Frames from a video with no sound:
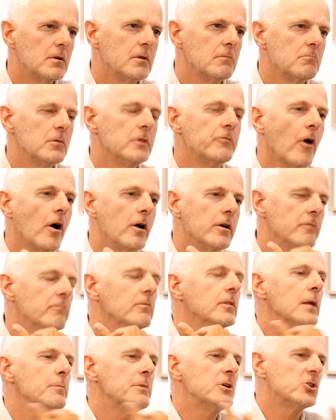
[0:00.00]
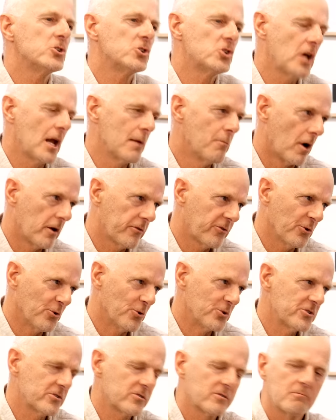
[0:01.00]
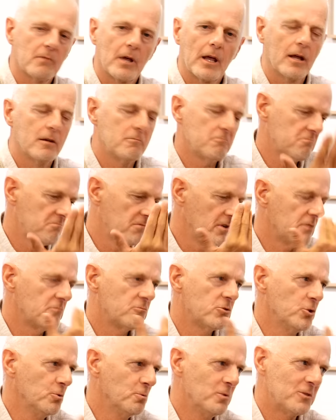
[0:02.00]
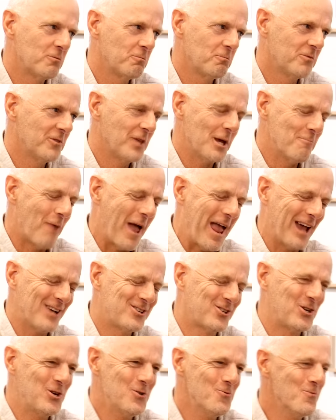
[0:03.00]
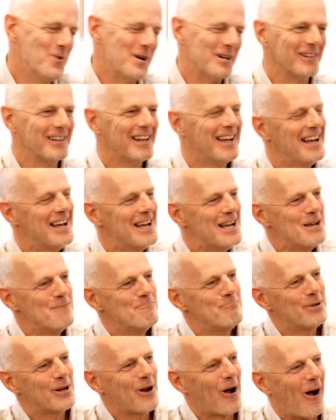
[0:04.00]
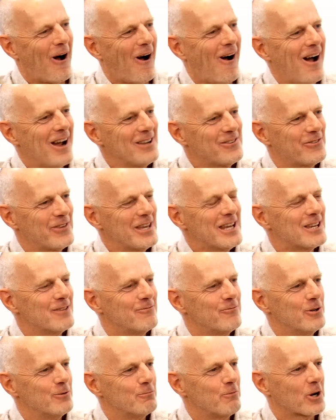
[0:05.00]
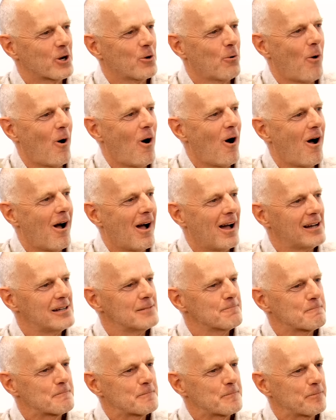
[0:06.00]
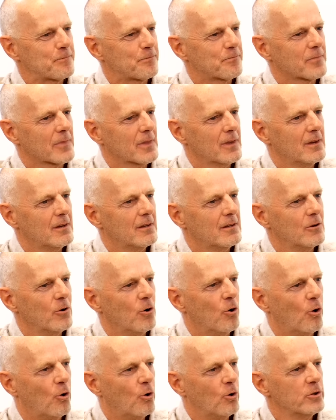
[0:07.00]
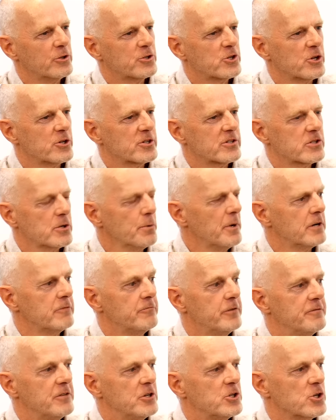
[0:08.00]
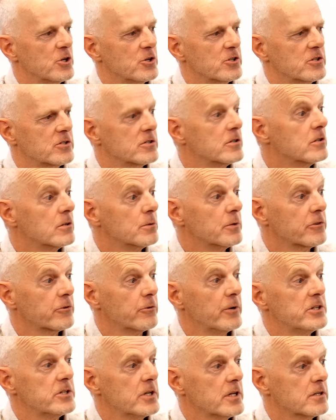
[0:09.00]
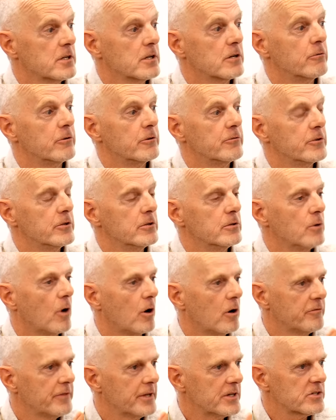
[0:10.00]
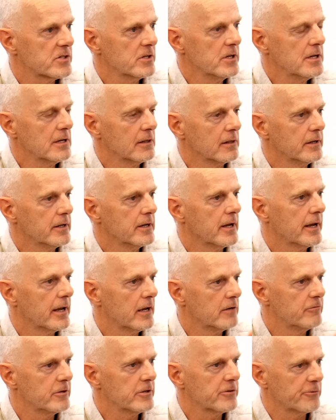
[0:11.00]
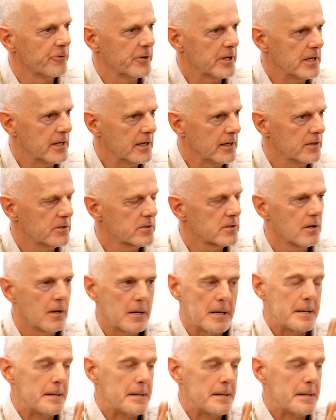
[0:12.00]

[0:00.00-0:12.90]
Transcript: Um, if I if, let me just share my thoughts. Do with them as you will. But I think if you require all the churches, two hundred fifty churches, to do a three sixty review of their senior leader every three years,